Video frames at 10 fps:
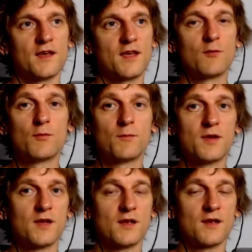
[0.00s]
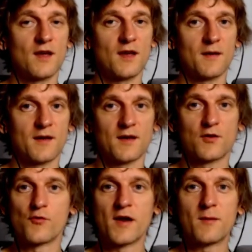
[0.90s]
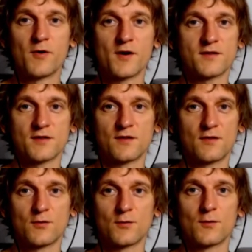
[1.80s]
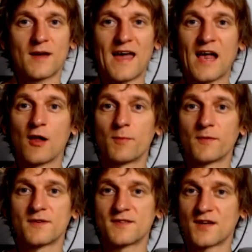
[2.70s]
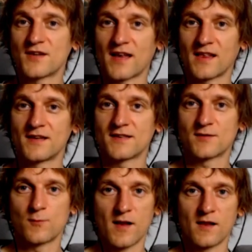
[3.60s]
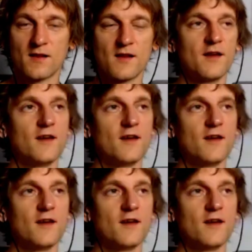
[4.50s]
he would be a great person to help such athletes as well.